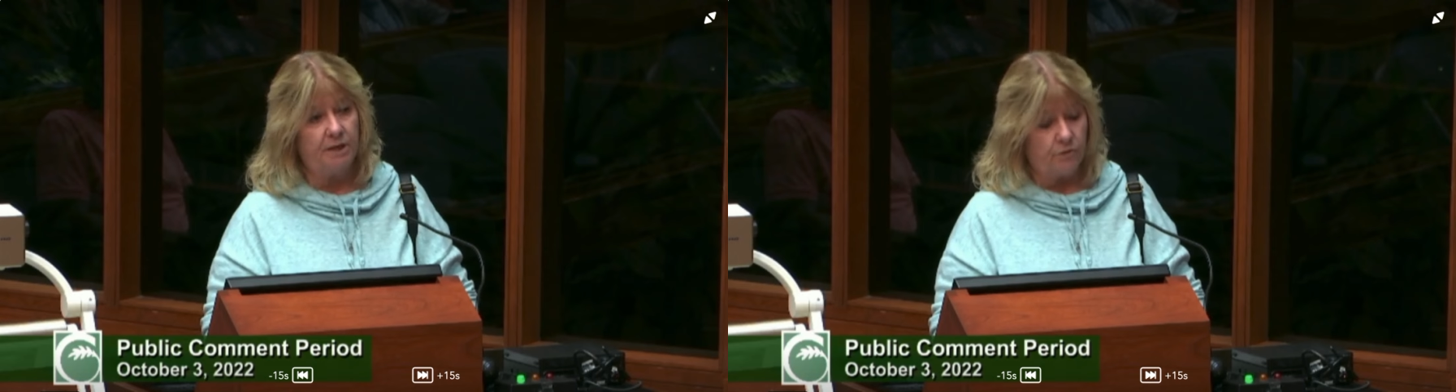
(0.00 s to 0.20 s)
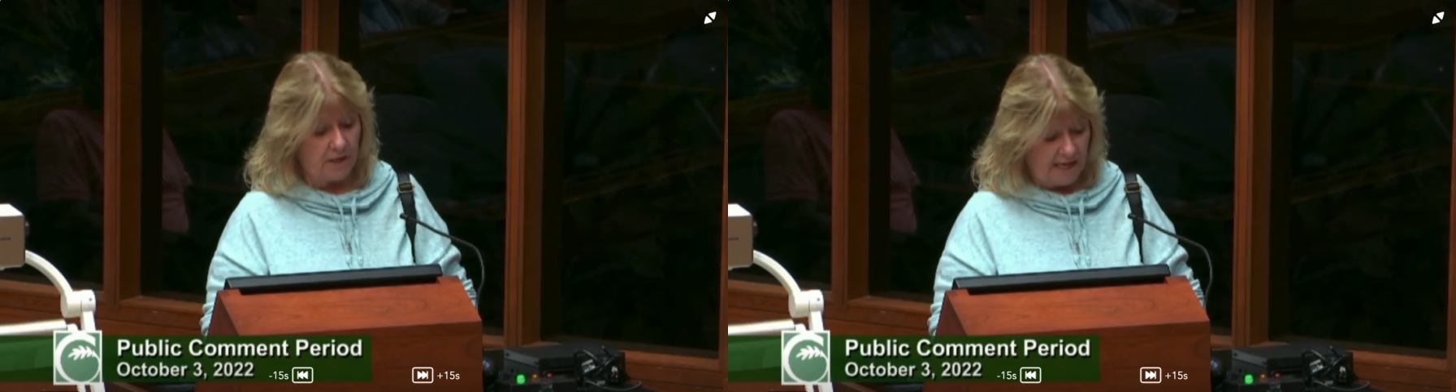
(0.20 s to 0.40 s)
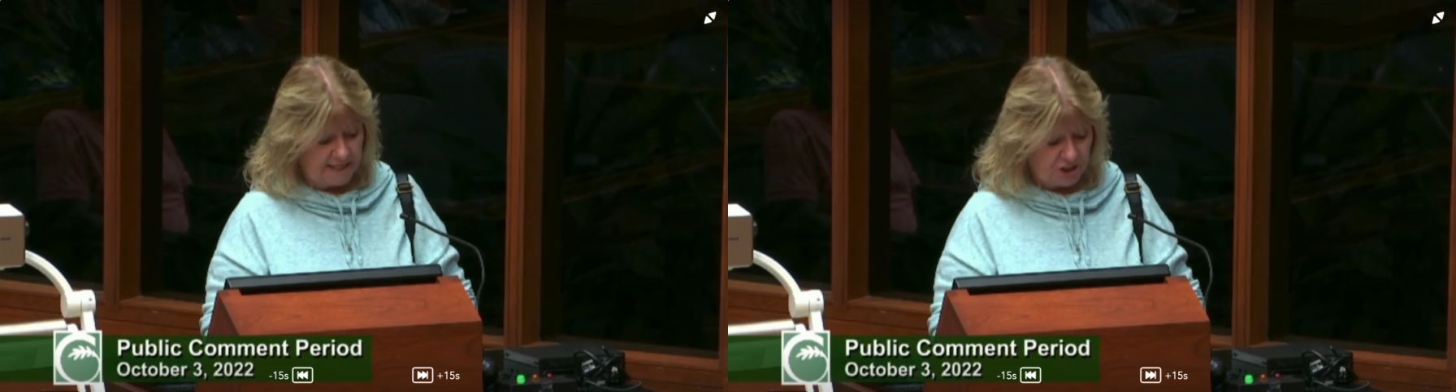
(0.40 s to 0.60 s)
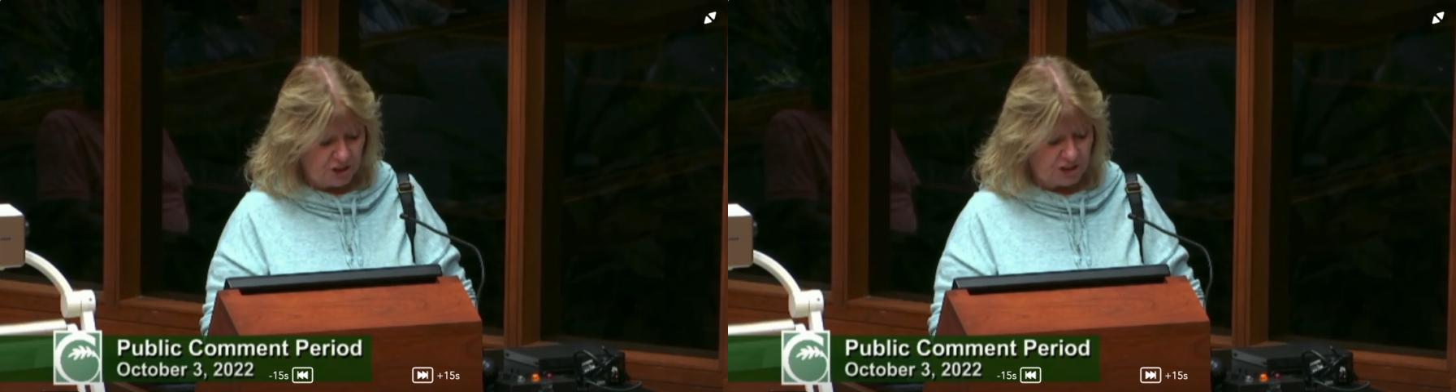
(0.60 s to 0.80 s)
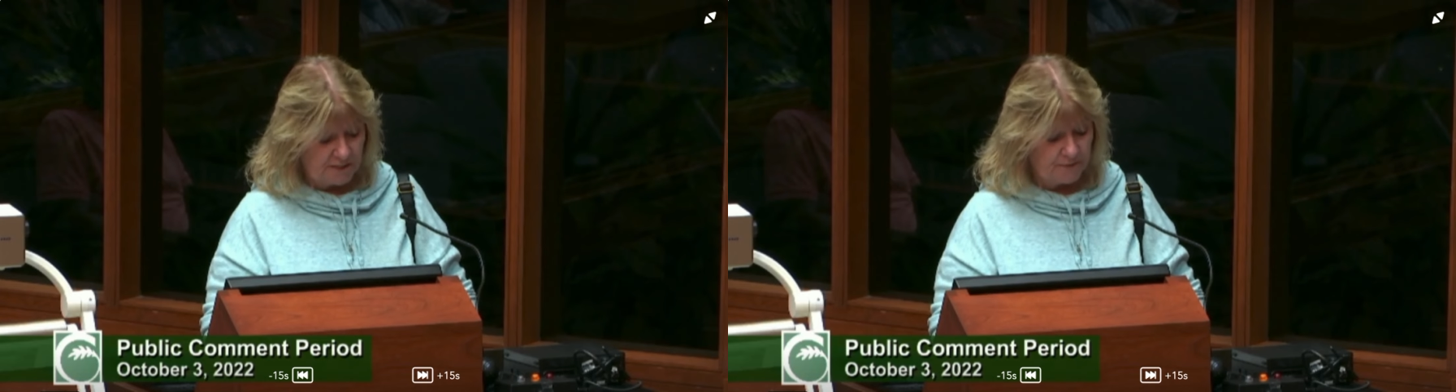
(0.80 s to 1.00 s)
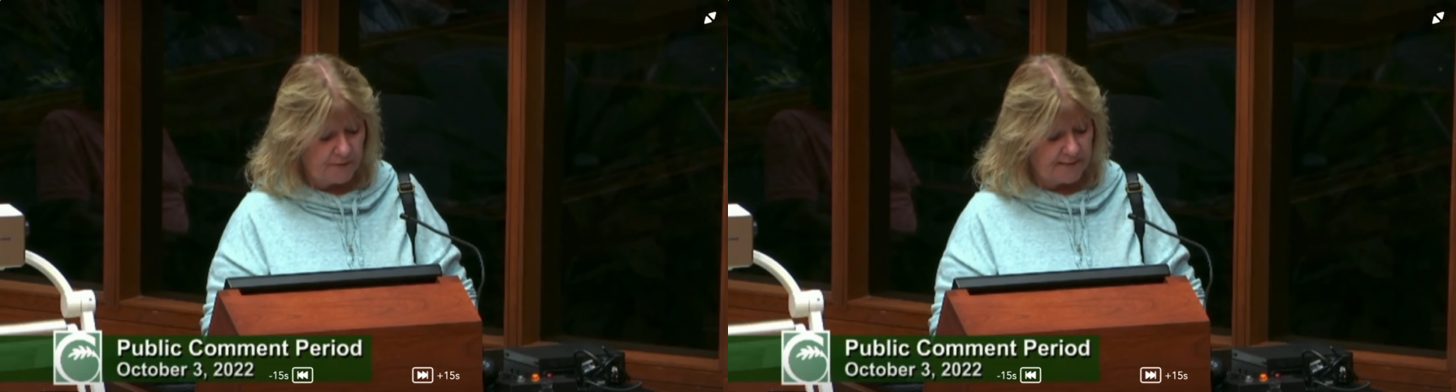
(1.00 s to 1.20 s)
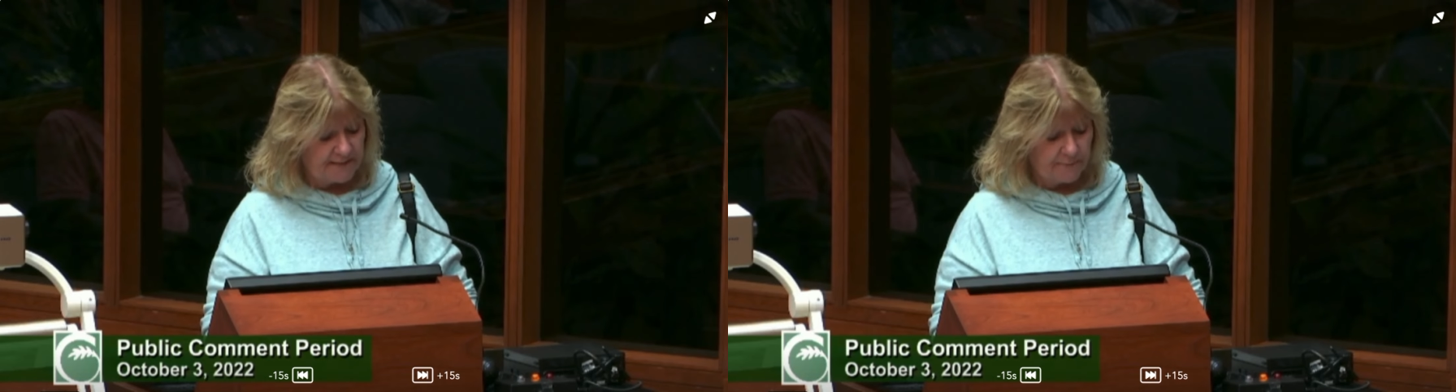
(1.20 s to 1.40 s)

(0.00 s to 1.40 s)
built relationships with these